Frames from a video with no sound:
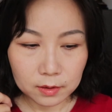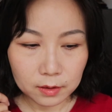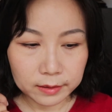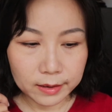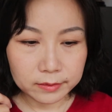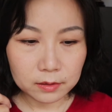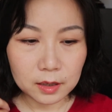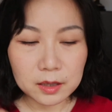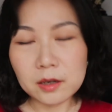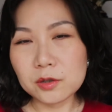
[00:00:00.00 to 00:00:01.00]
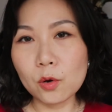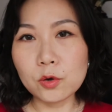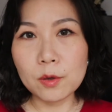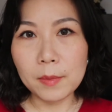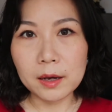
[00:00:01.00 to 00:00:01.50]
I think it's
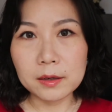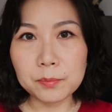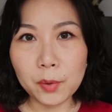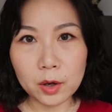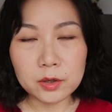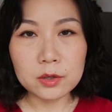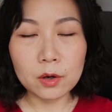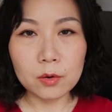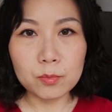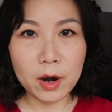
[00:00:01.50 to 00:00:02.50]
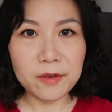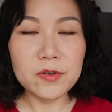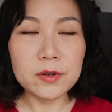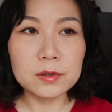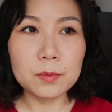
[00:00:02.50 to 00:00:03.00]
also my personal
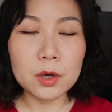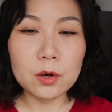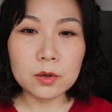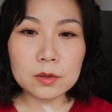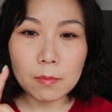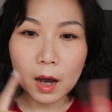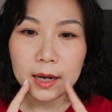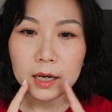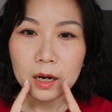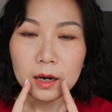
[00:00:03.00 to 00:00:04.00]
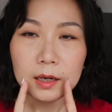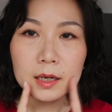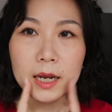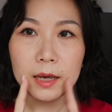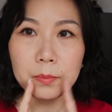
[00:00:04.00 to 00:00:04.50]
preference, because my
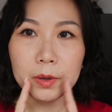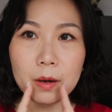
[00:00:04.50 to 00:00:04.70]
lip,